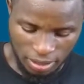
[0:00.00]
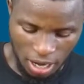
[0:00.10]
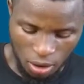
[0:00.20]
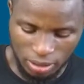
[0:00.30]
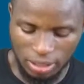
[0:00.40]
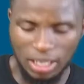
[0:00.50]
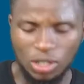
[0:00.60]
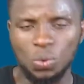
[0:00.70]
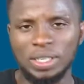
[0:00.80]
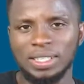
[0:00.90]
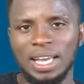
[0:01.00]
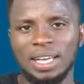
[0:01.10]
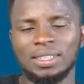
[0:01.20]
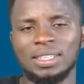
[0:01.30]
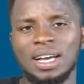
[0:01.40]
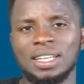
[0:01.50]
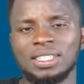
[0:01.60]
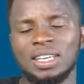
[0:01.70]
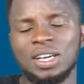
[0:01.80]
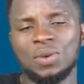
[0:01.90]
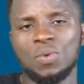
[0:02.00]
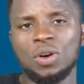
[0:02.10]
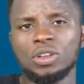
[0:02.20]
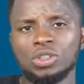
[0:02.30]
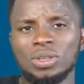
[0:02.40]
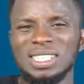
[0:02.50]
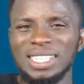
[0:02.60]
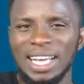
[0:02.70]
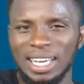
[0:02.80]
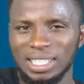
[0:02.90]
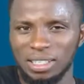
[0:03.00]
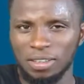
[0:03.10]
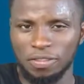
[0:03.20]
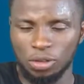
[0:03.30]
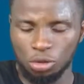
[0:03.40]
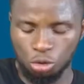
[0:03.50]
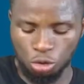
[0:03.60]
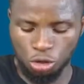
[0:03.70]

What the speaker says: Now, since we said that we're going to use negative to